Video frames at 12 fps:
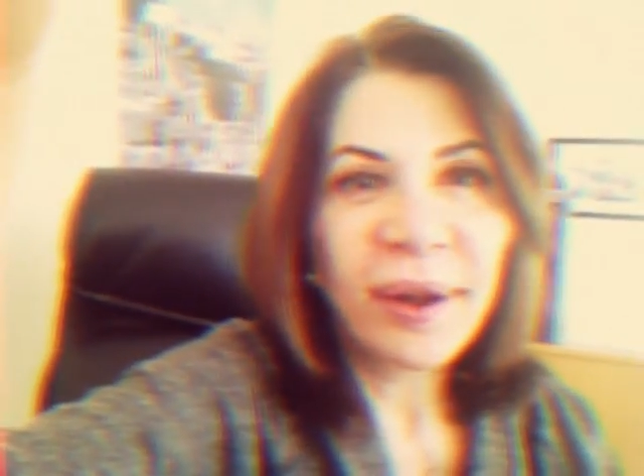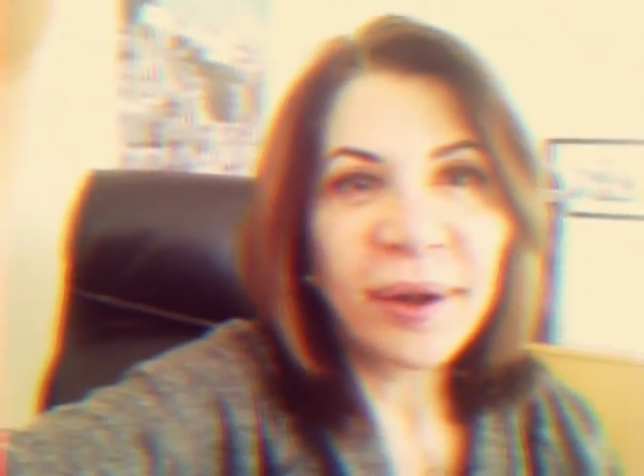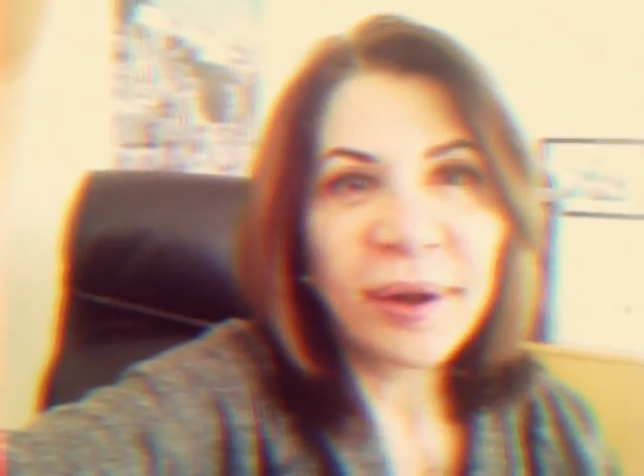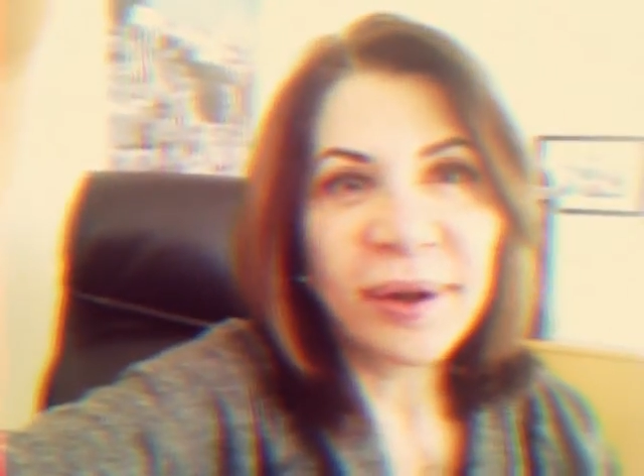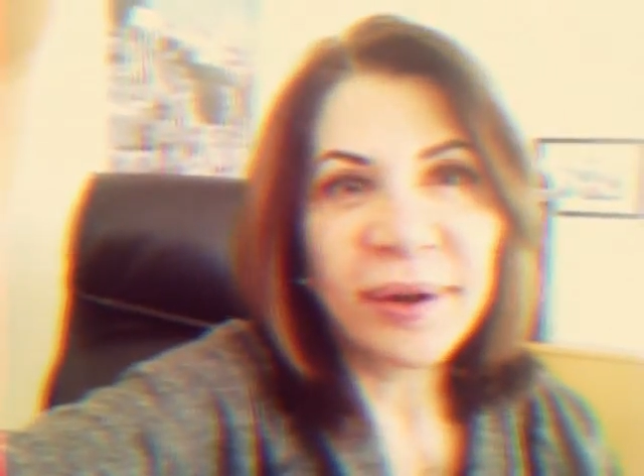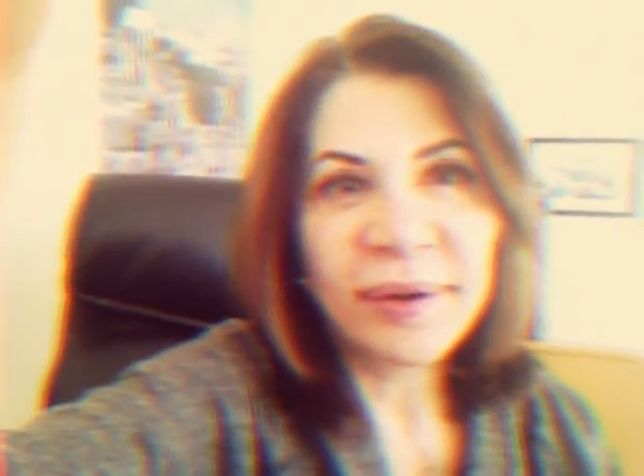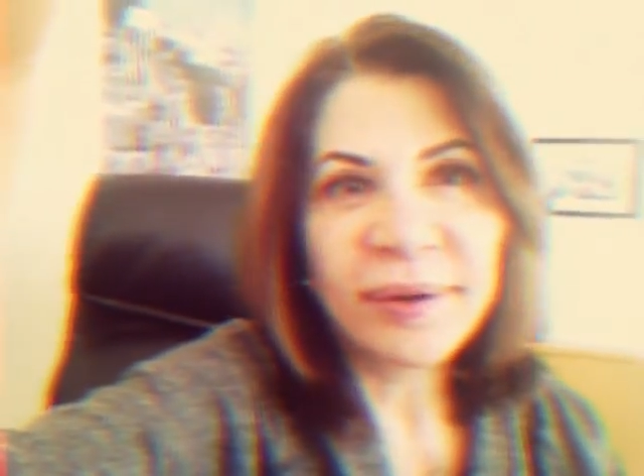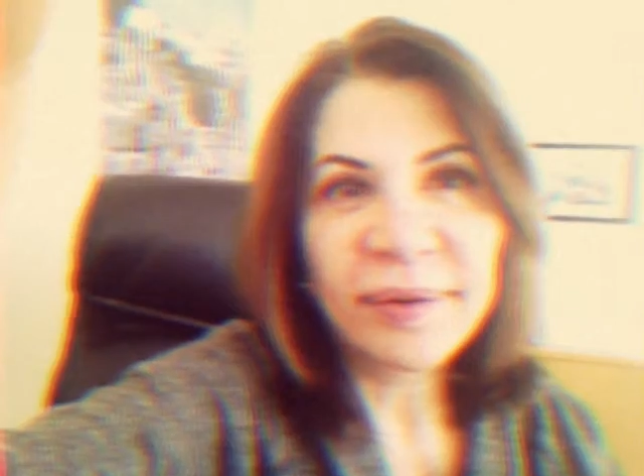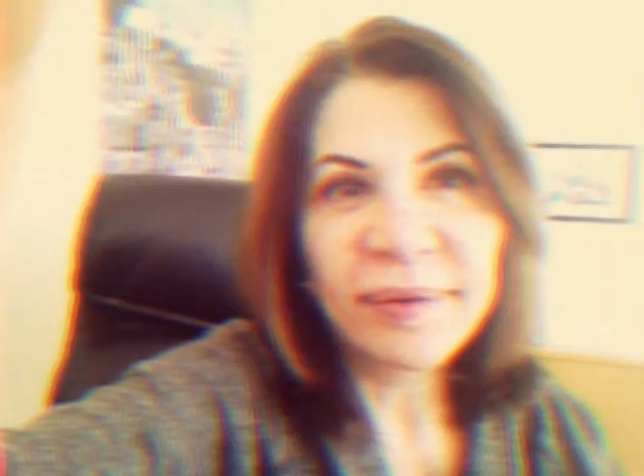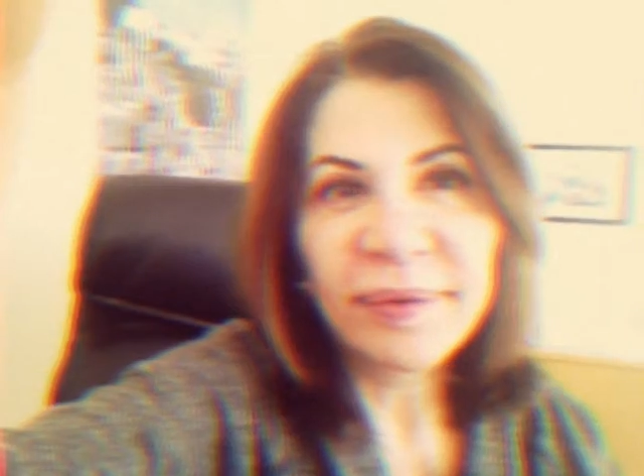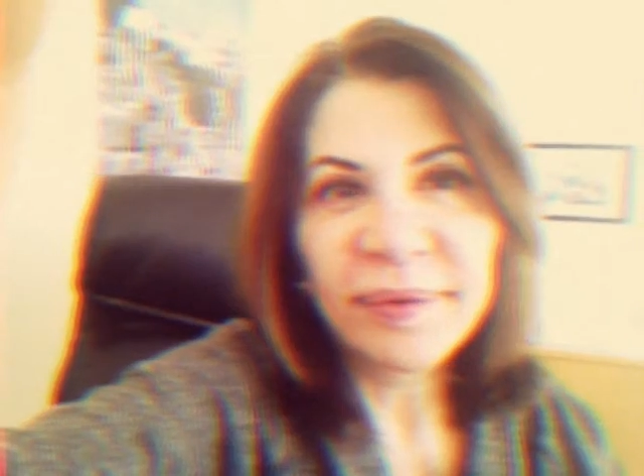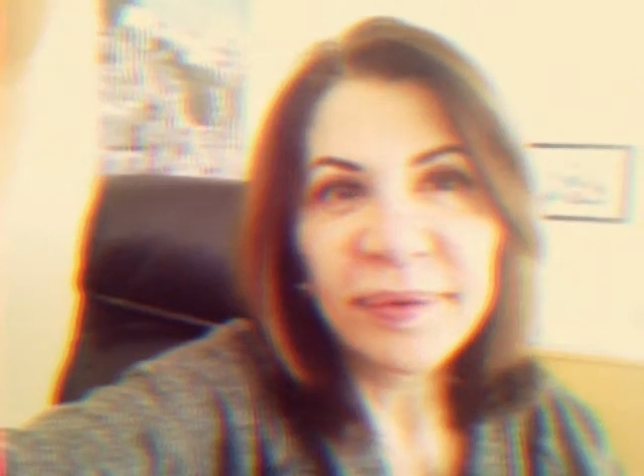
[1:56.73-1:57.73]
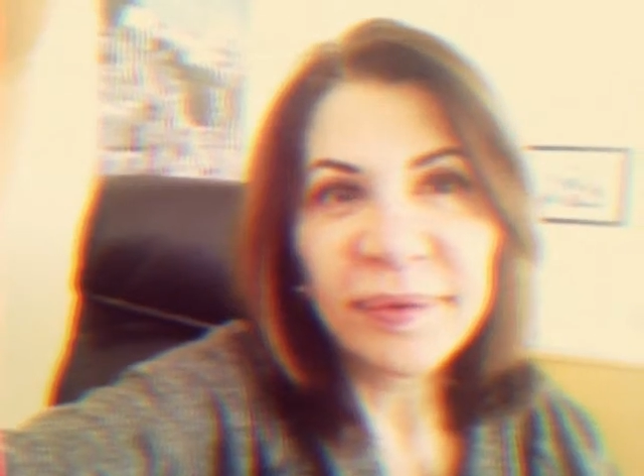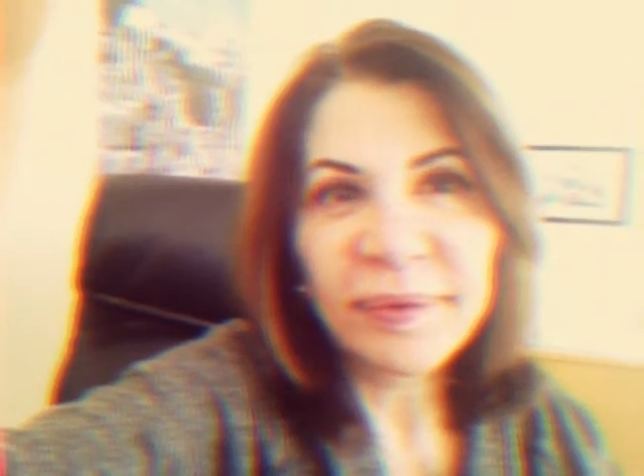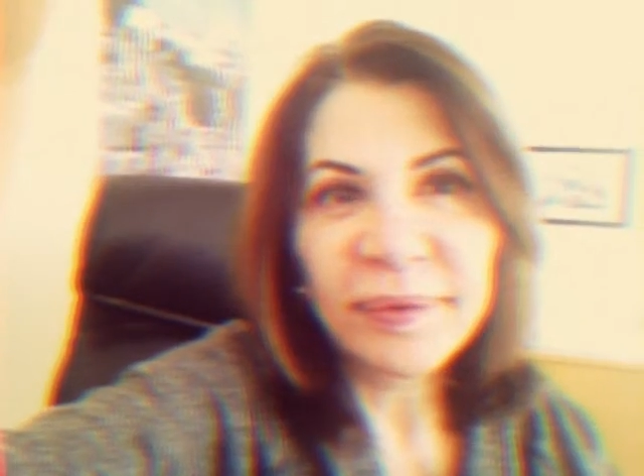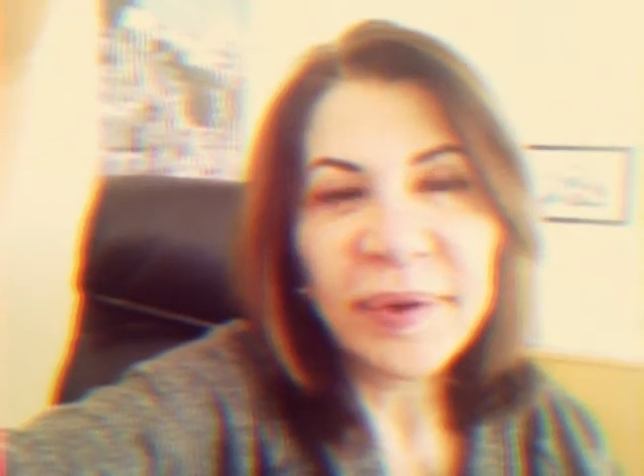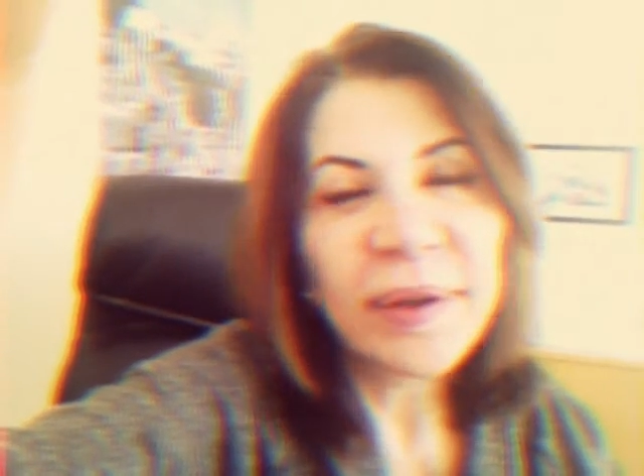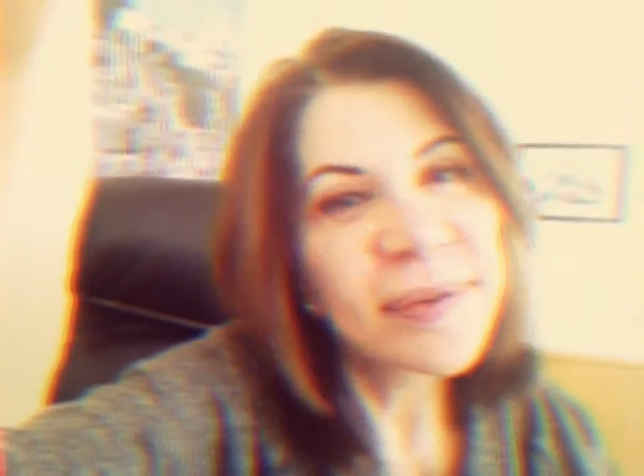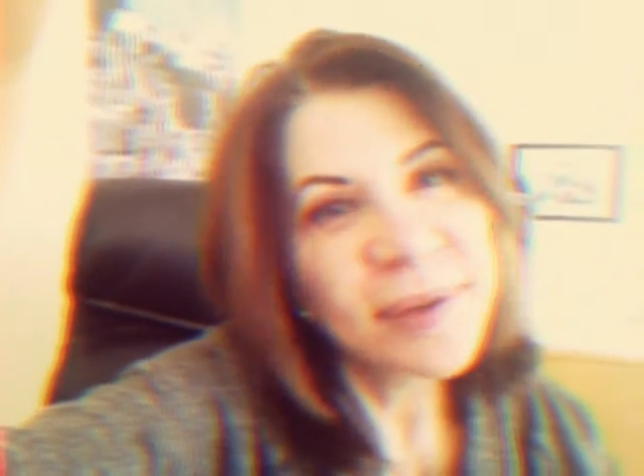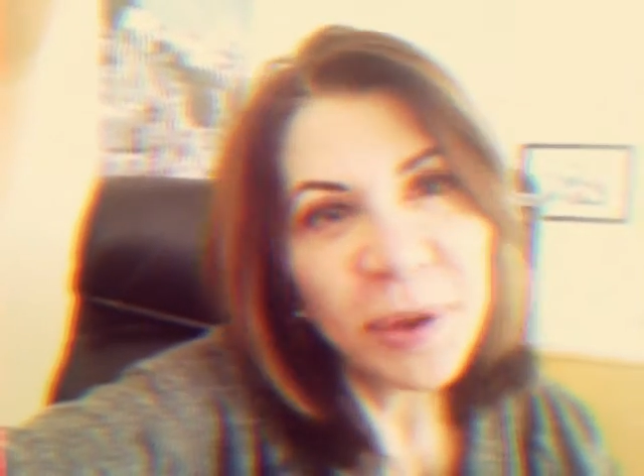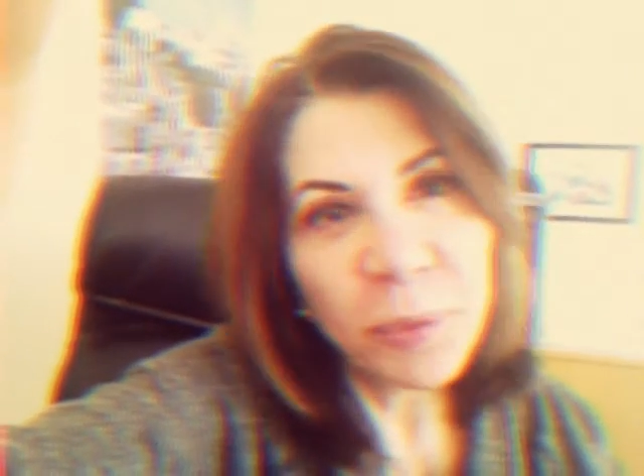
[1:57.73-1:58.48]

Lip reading: and see